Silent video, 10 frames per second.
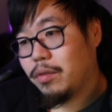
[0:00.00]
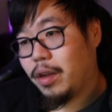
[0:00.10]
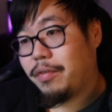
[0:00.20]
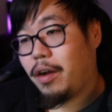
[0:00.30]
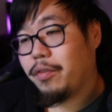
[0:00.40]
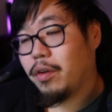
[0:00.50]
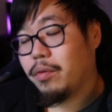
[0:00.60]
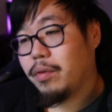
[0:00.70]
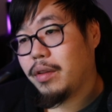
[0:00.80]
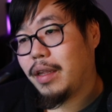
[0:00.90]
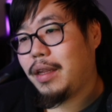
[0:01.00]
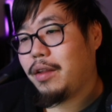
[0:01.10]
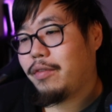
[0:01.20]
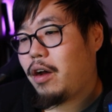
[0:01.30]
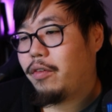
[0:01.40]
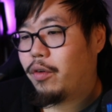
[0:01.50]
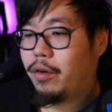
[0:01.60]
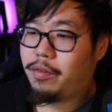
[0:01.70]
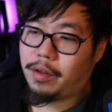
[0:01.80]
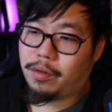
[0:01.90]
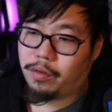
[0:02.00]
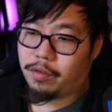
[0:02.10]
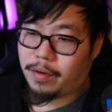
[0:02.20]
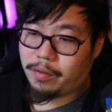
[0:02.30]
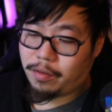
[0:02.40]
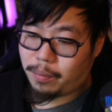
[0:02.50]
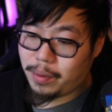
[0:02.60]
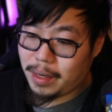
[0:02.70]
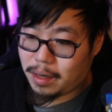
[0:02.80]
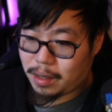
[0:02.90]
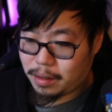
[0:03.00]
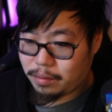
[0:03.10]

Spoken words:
They evolve though. They need to evolve or else they don't survive. Sabrina.